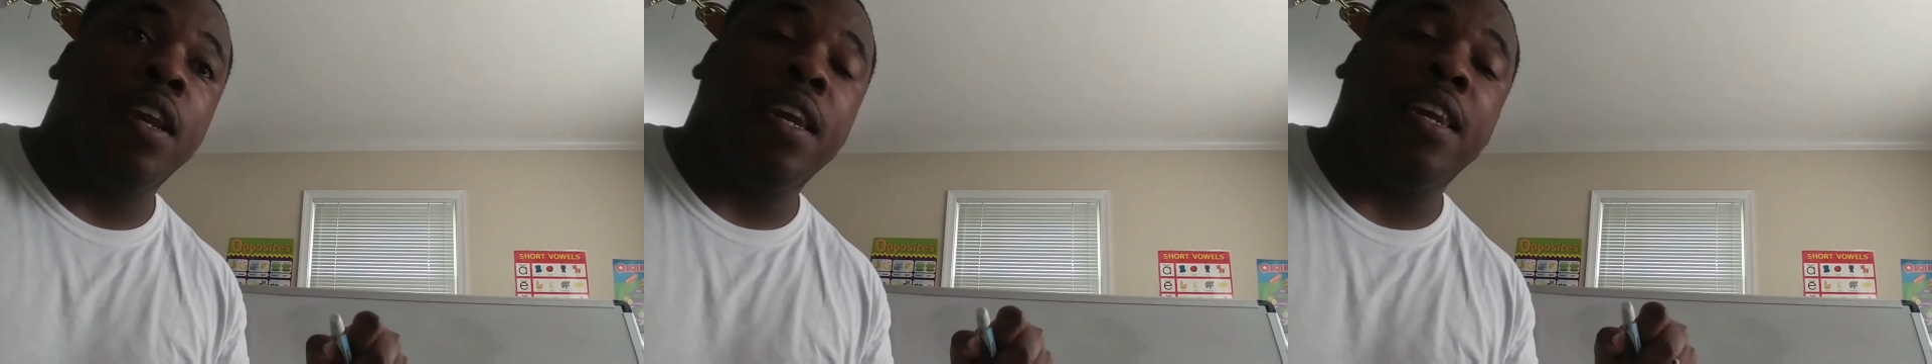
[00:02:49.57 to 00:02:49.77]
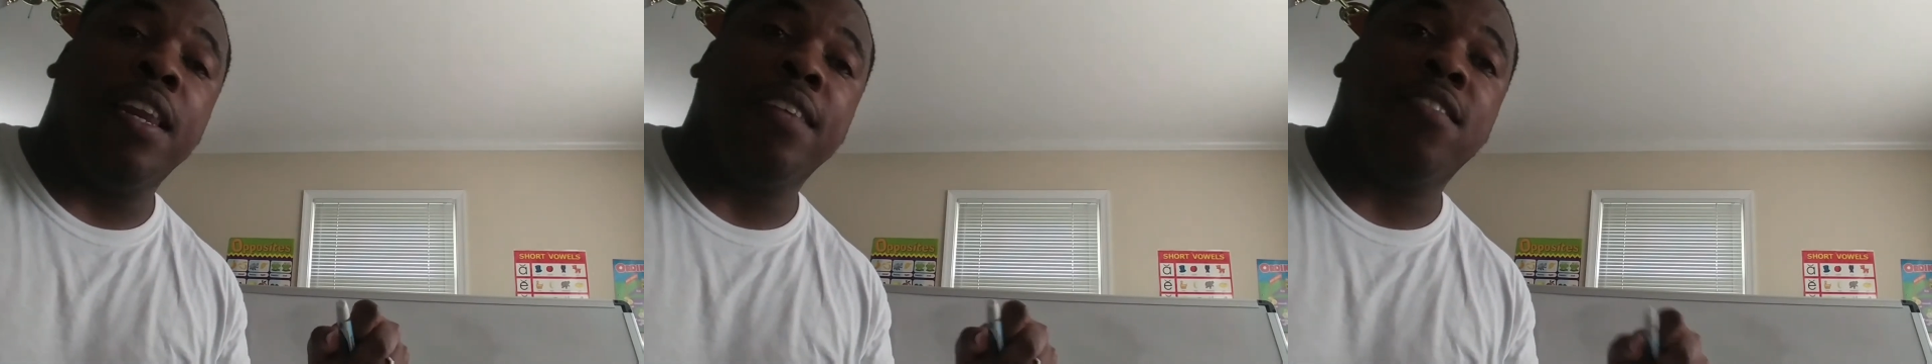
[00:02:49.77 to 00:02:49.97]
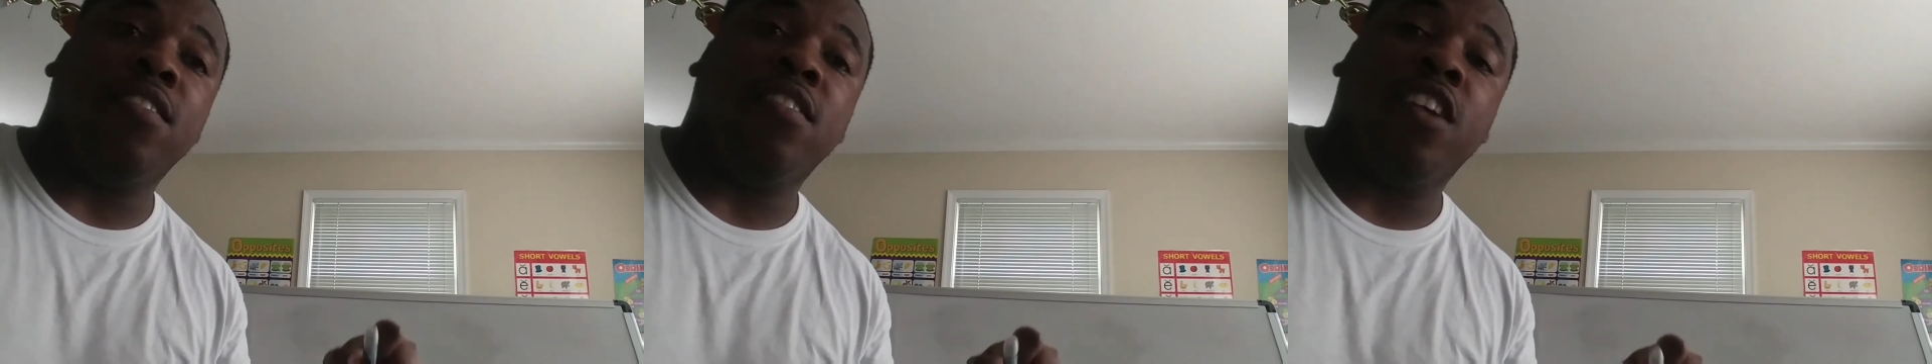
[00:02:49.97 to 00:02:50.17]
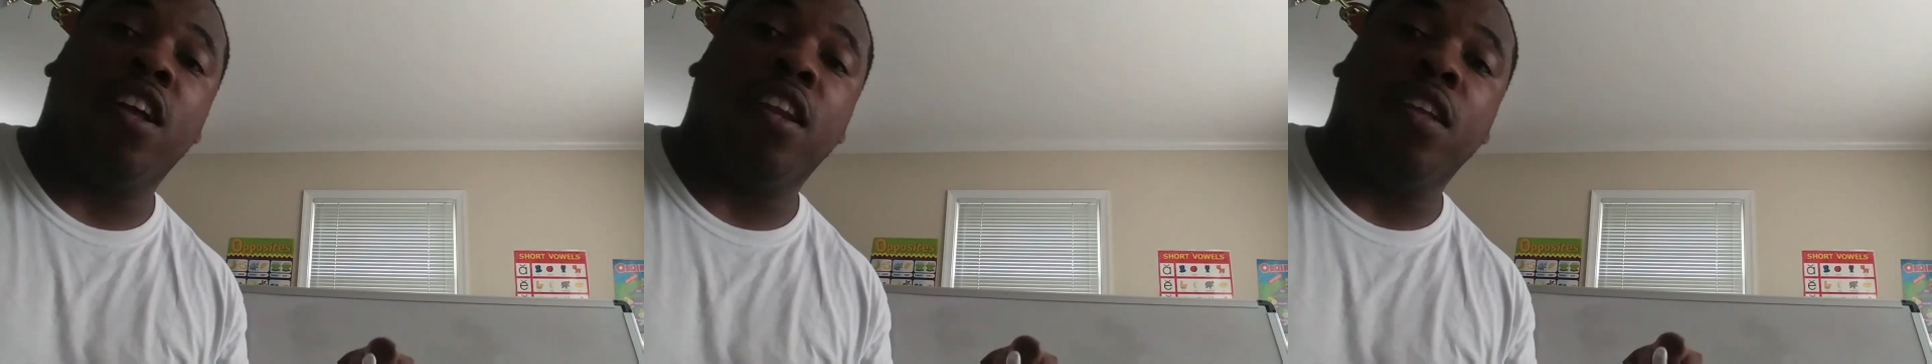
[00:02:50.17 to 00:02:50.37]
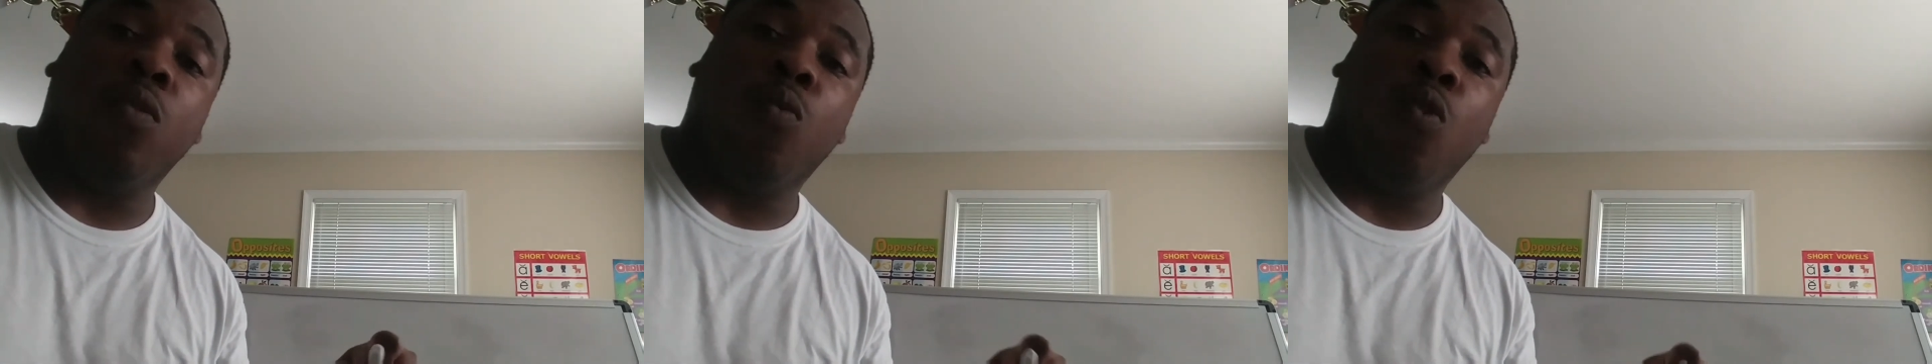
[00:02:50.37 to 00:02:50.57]

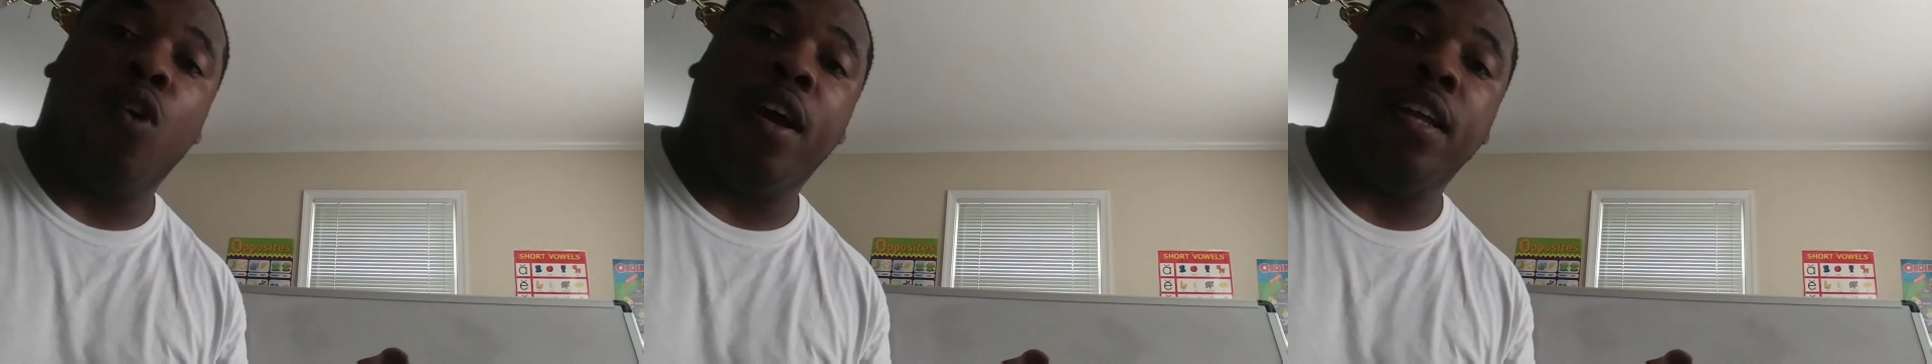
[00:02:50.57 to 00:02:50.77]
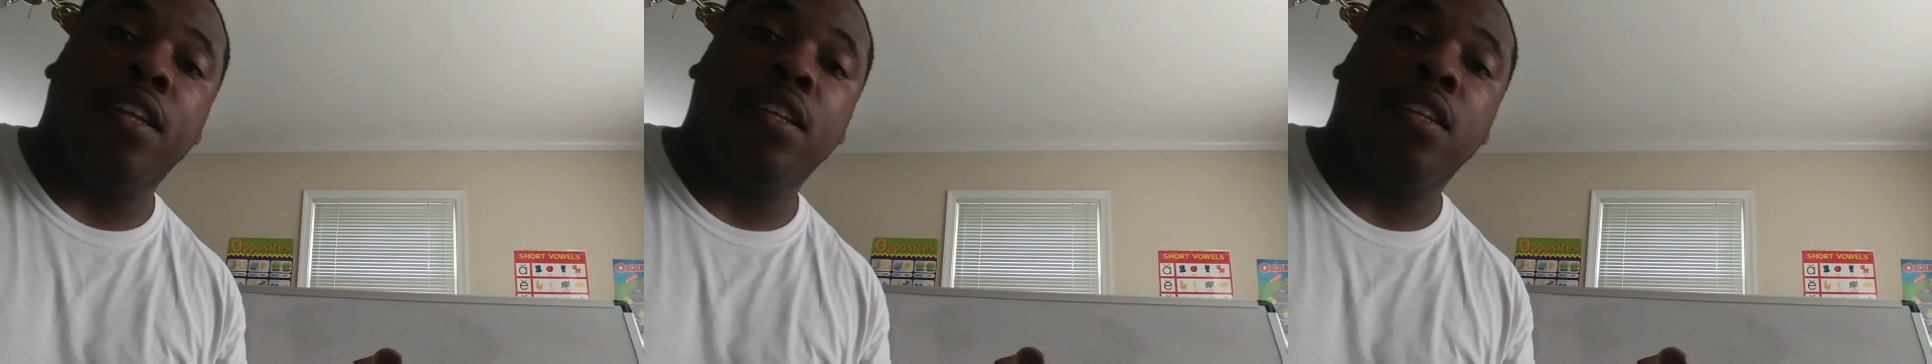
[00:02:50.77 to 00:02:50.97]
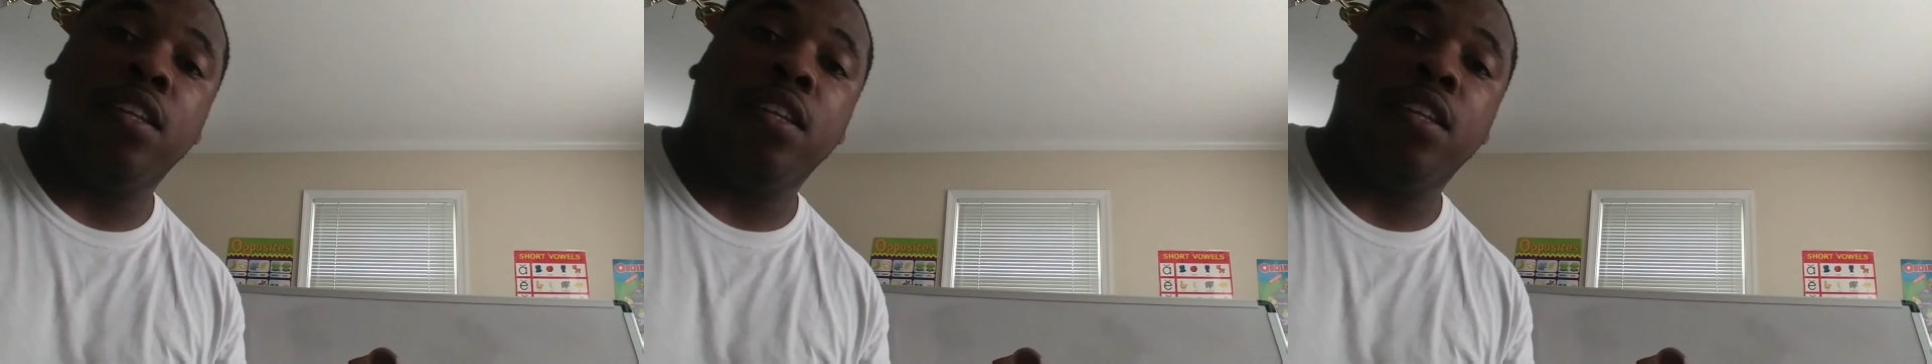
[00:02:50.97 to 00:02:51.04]
necessarily want